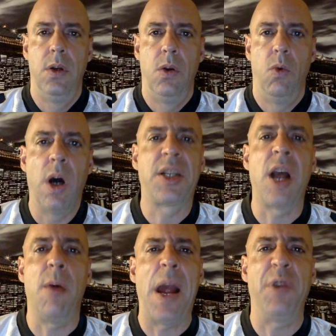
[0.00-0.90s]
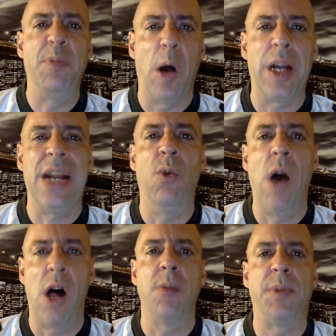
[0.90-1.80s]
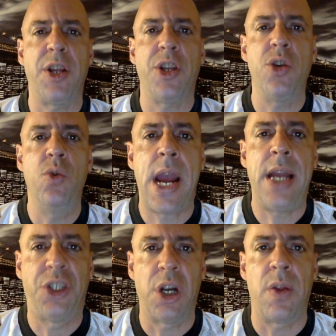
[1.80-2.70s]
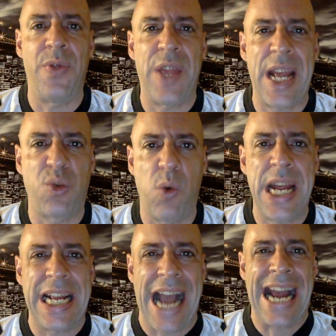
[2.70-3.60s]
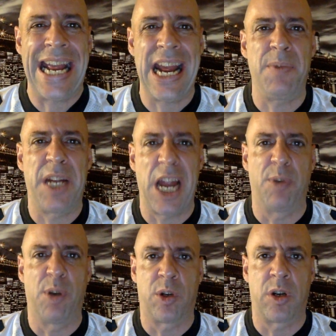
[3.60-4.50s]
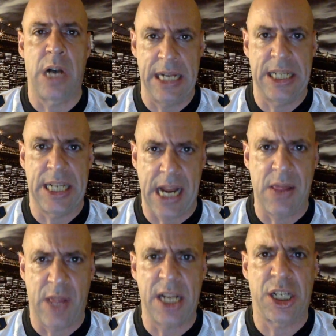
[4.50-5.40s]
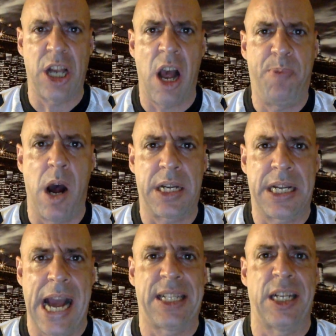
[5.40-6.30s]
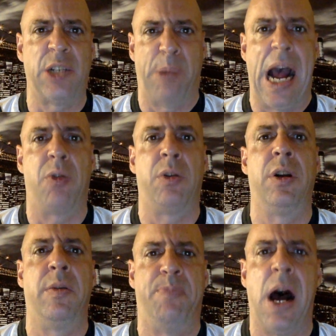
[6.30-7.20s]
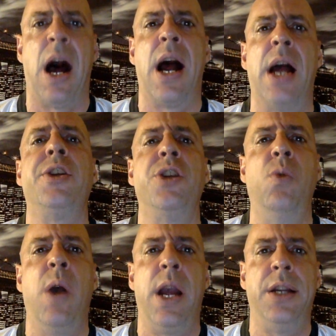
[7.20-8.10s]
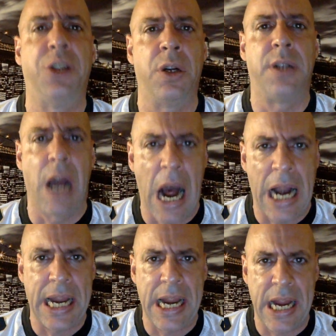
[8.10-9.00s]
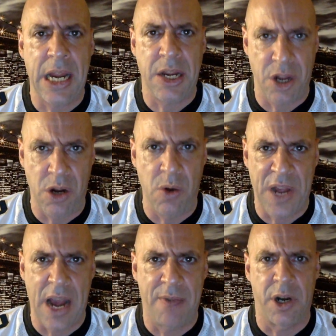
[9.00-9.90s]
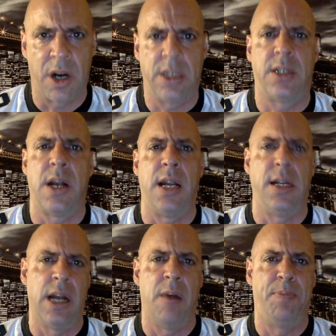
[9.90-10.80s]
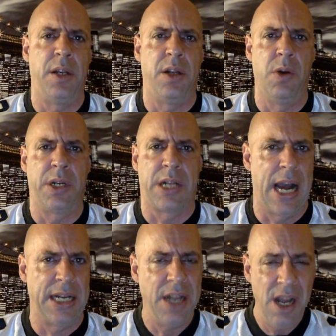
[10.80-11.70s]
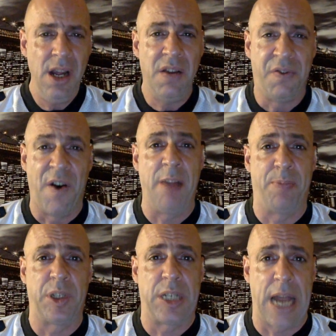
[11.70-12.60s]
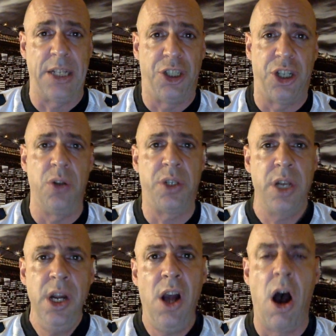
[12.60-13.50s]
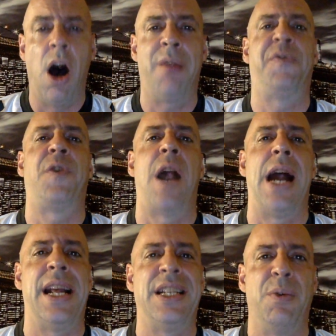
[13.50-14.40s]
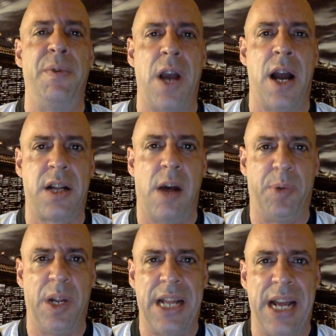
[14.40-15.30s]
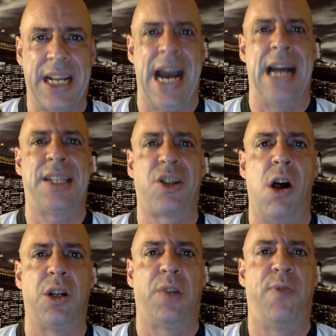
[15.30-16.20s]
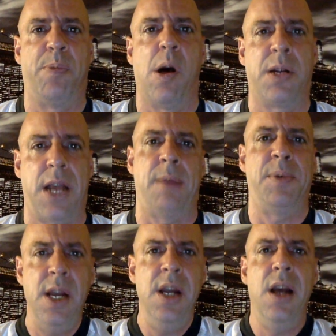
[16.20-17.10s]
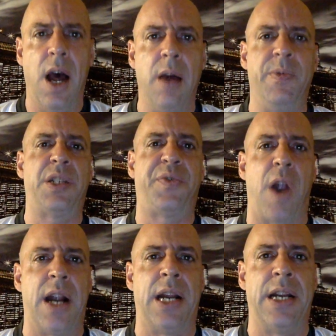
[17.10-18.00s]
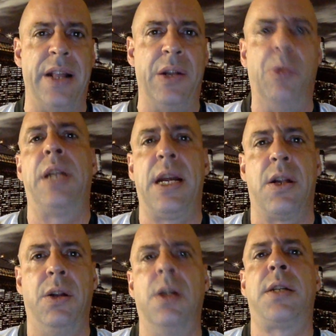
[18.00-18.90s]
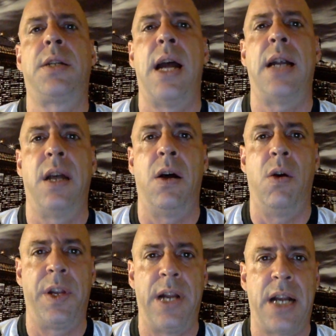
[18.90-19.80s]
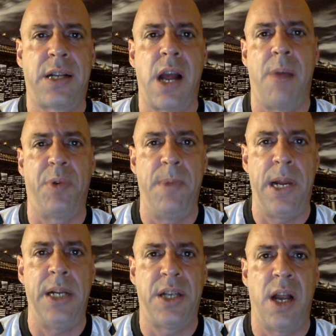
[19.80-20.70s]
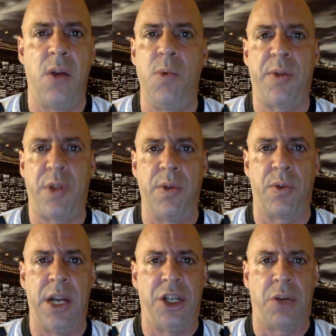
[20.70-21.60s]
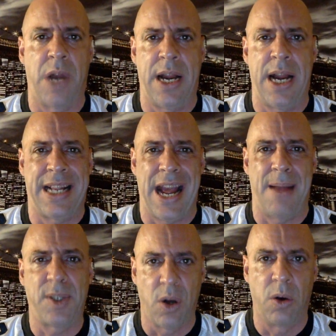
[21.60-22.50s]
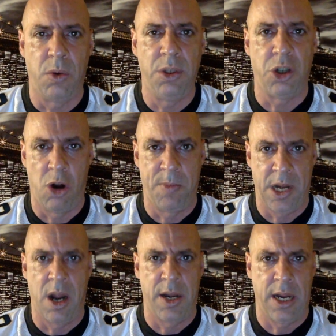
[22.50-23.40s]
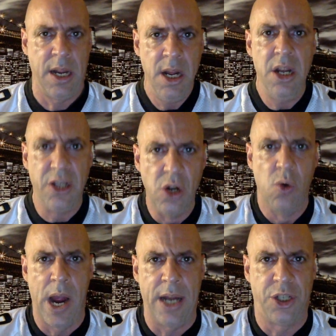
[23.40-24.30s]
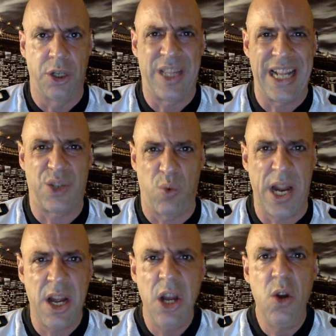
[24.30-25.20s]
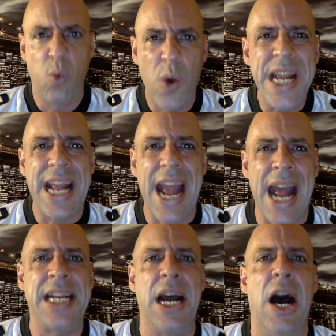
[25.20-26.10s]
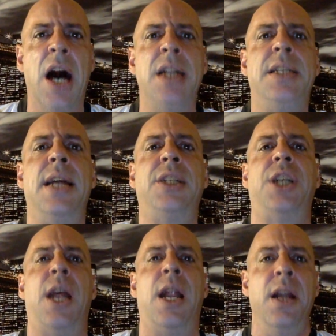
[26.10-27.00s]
What's up, everybody, and welcome to Youwager this week. I am Gabriel Morency. This podcast is powered by Youwager.eu. If you haven't already signed up, do it, guys. 5% juice on Fridays, and we've got a couple of kick-ass college football games this Friday night that we'll take a look at over the next couple of minutes with you. The Raging Redhead Cam Stewart will join me on the Youwager this week weekend edition.